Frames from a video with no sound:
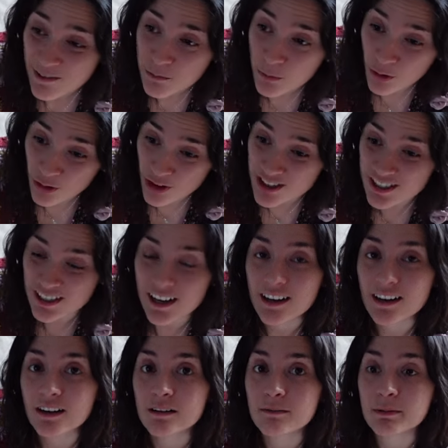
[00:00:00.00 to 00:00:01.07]
procrastinate
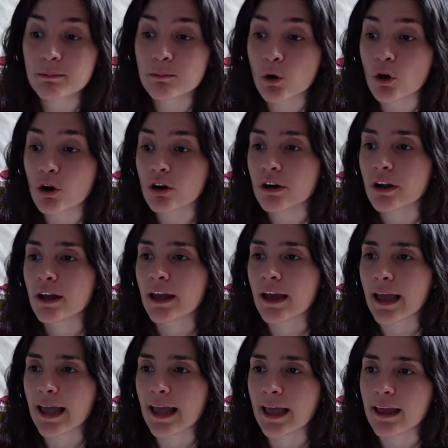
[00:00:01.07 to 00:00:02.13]
a little bit more,
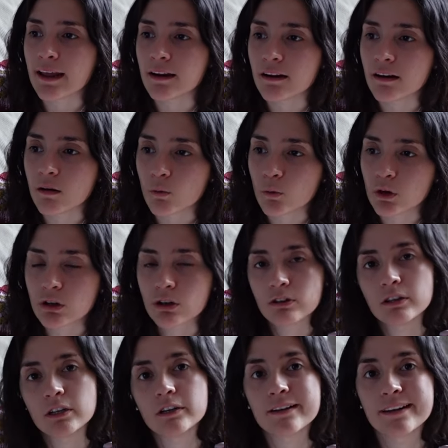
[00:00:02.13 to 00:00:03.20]
and we'll
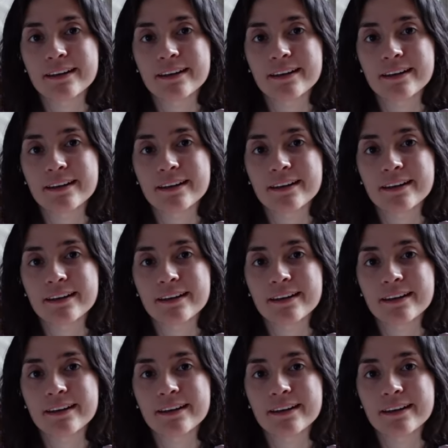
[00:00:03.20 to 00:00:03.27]
continue